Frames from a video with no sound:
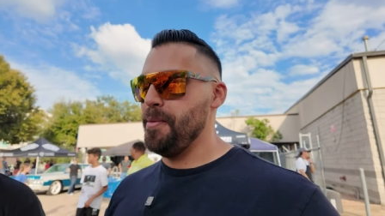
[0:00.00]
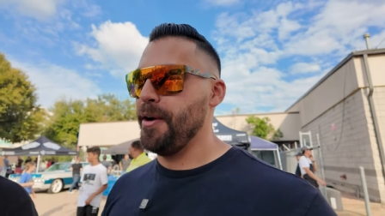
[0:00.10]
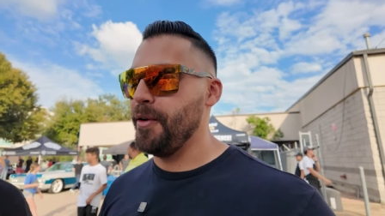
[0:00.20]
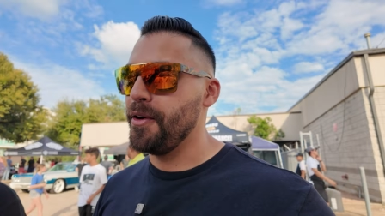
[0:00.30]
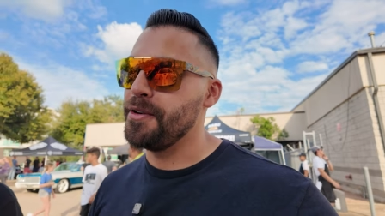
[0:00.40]
know
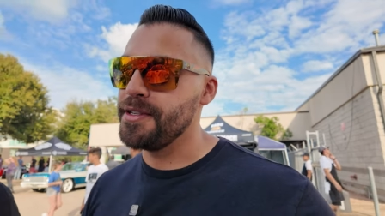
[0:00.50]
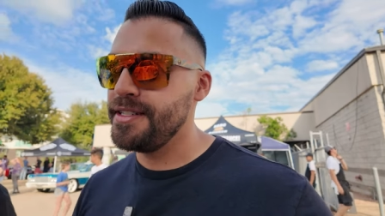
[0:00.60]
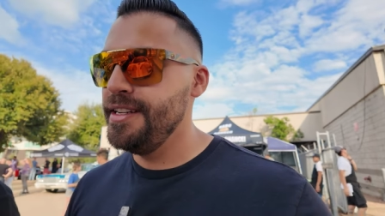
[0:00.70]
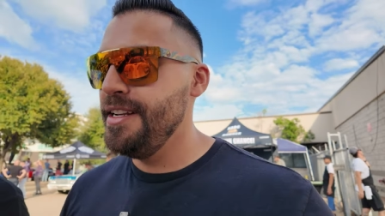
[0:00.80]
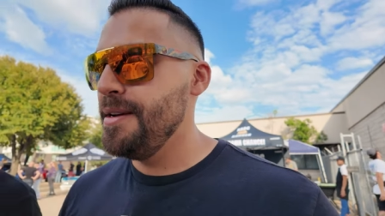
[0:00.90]
about
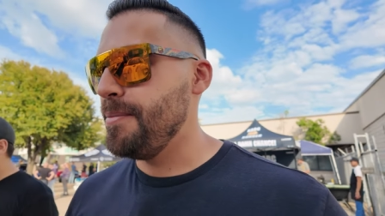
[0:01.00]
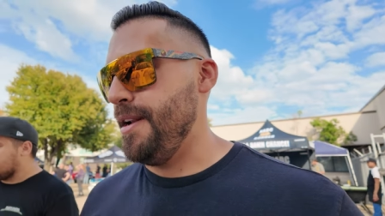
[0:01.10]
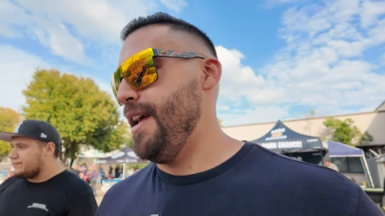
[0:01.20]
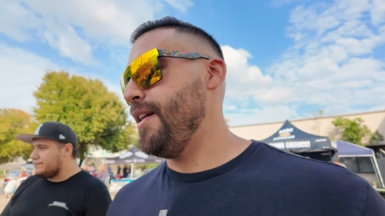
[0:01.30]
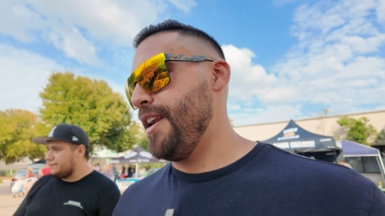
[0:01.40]
cars.
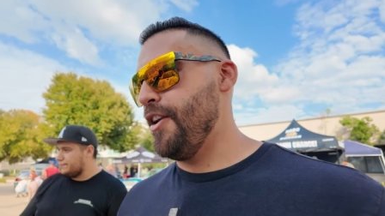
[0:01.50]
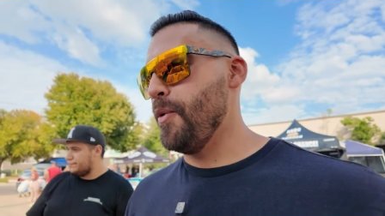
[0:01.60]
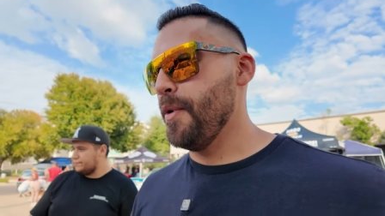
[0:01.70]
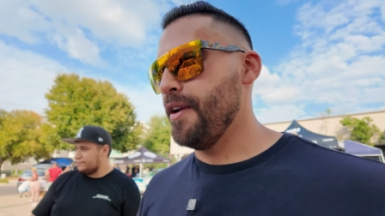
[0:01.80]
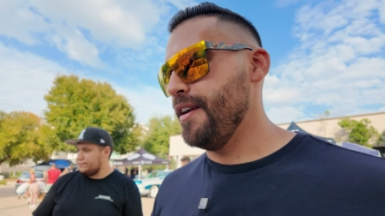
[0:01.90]
But now that I
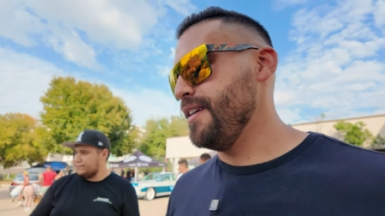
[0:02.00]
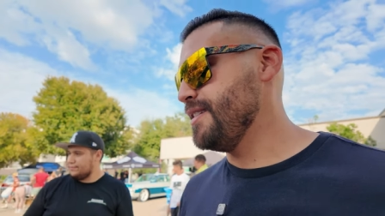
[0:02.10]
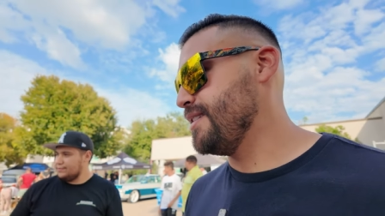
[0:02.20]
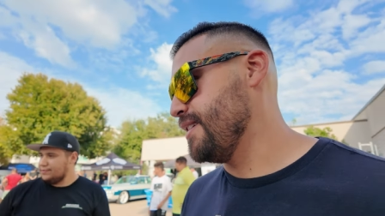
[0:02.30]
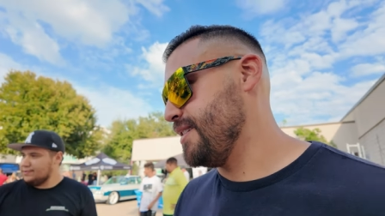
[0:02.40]
know what it
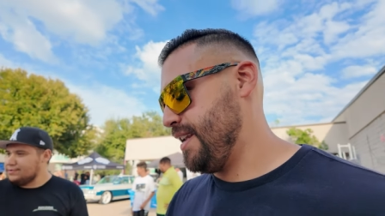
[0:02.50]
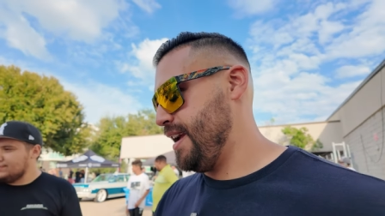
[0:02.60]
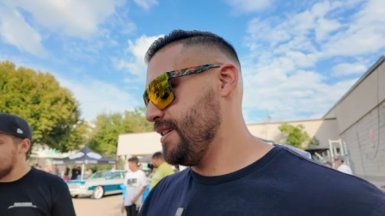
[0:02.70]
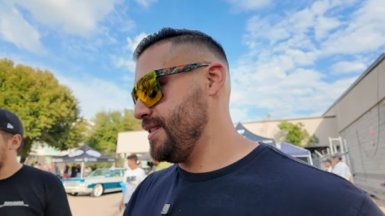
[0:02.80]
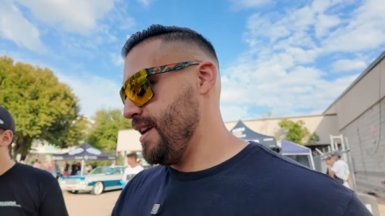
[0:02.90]
is, this is
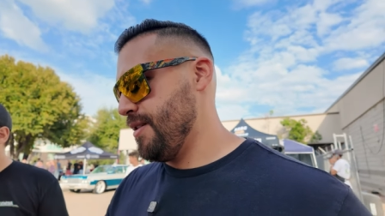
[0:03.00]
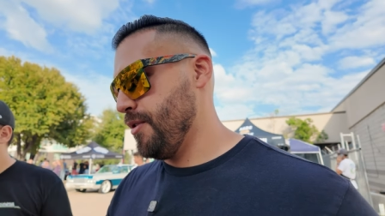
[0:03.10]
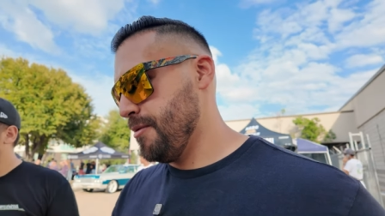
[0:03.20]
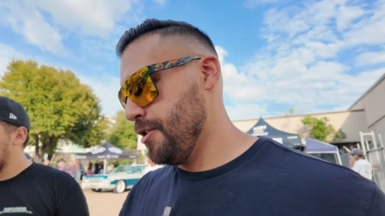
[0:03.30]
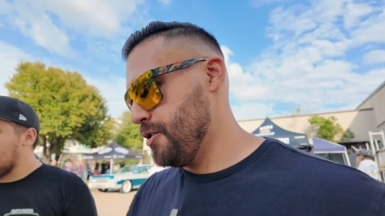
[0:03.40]
hands down
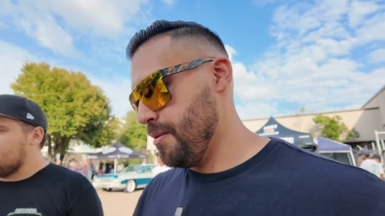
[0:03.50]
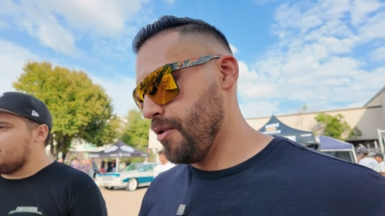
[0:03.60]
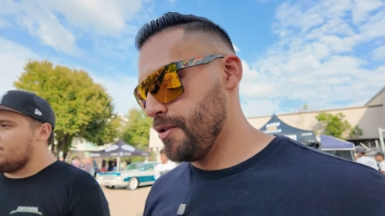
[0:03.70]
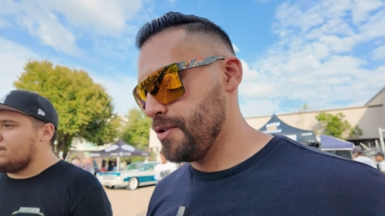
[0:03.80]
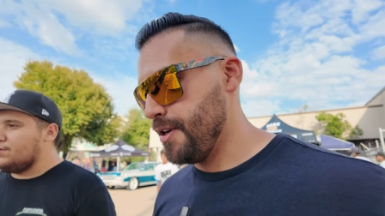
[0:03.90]
one of my dream
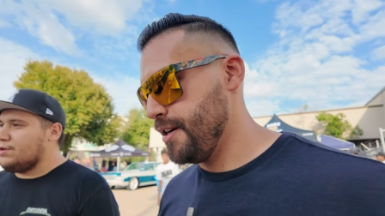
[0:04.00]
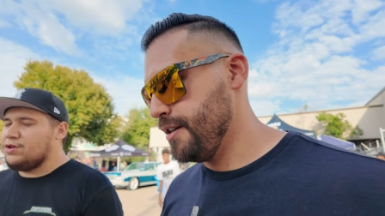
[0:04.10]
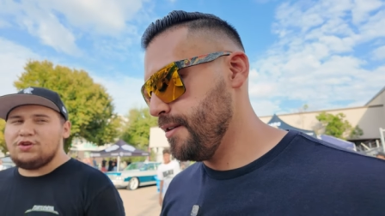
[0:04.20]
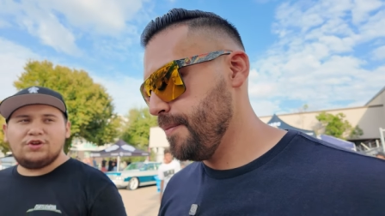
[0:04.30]
cars right here.